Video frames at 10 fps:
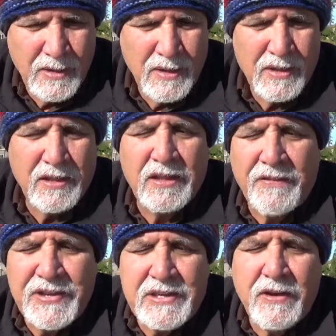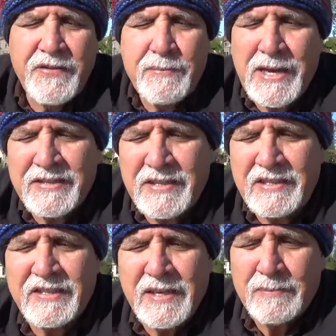The lovey-dovey
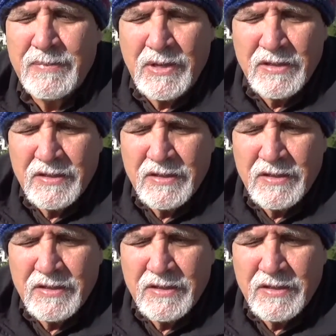message seemed